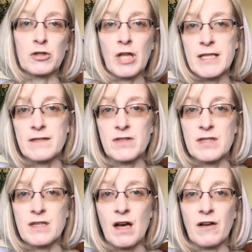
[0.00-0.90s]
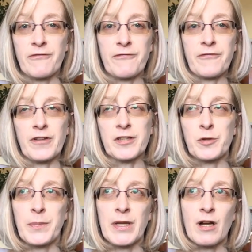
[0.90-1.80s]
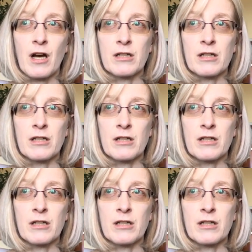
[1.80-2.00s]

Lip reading: learn lots of stuff, a little bit